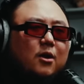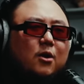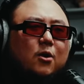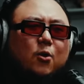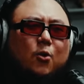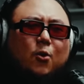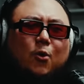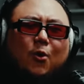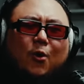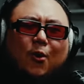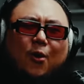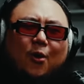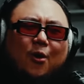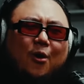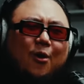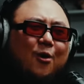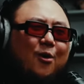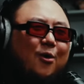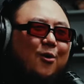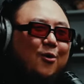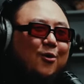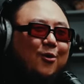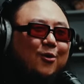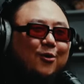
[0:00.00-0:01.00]

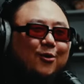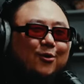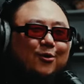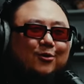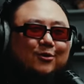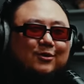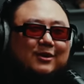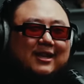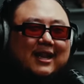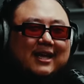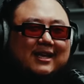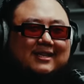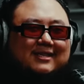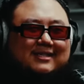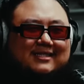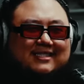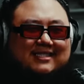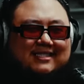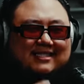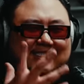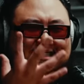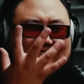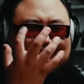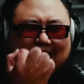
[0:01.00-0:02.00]
Ooh, he like
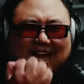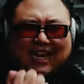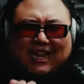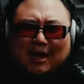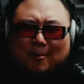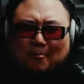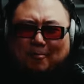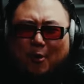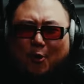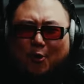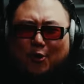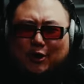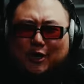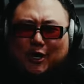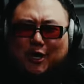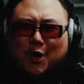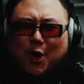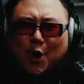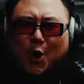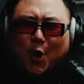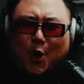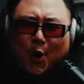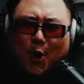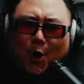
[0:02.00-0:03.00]
teleported.
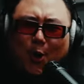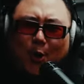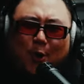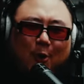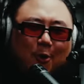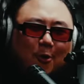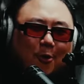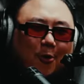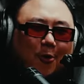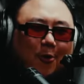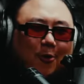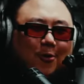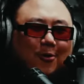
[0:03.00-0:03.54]
Oh!